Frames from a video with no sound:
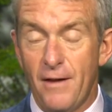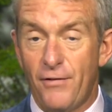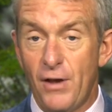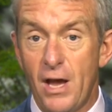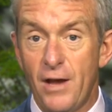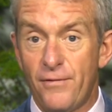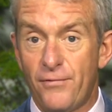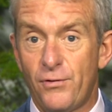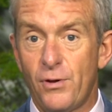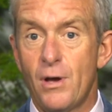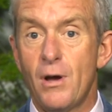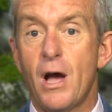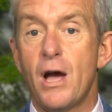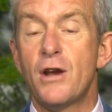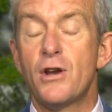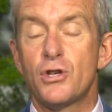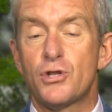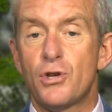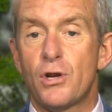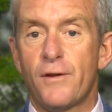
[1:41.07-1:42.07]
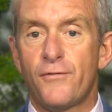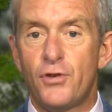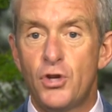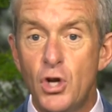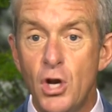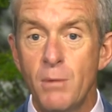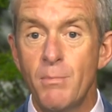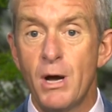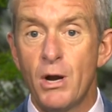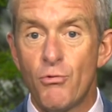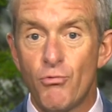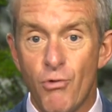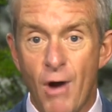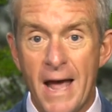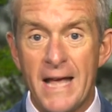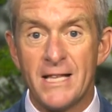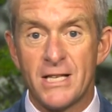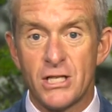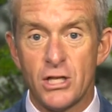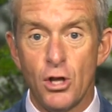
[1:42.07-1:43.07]
if, if under sort of human
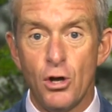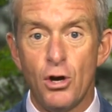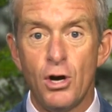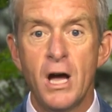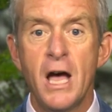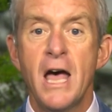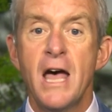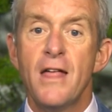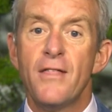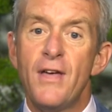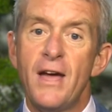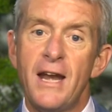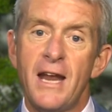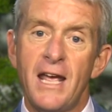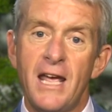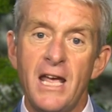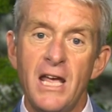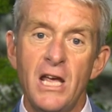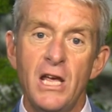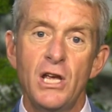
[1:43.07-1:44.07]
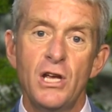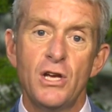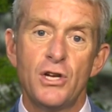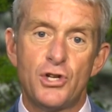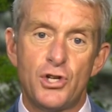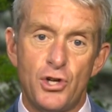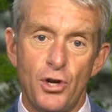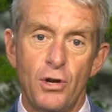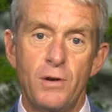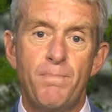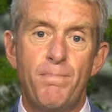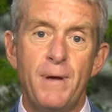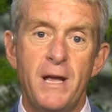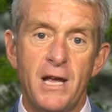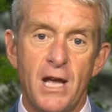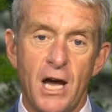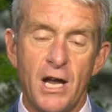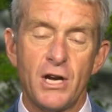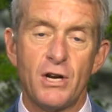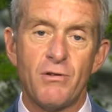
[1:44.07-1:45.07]
rights law, then he should
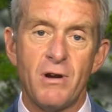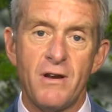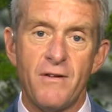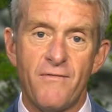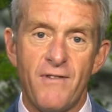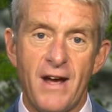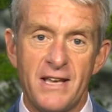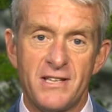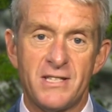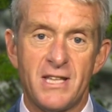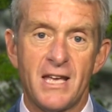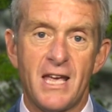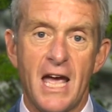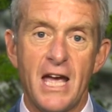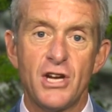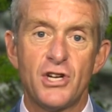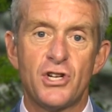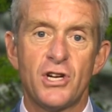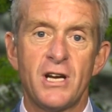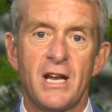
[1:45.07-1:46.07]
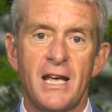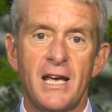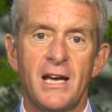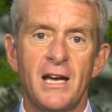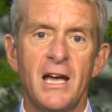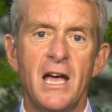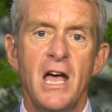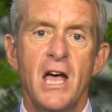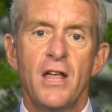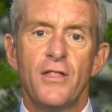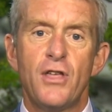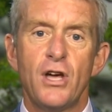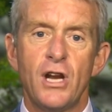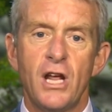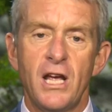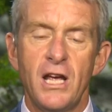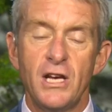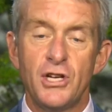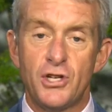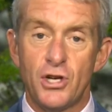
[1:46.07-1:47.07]
be under investigation here.
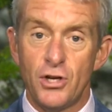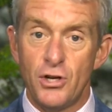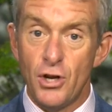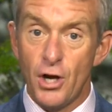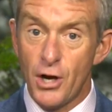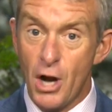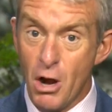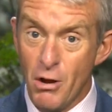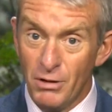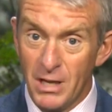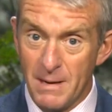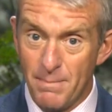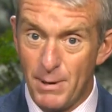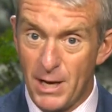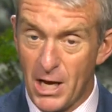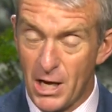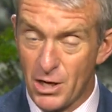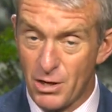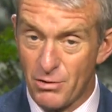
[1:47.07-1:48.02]
That he should not only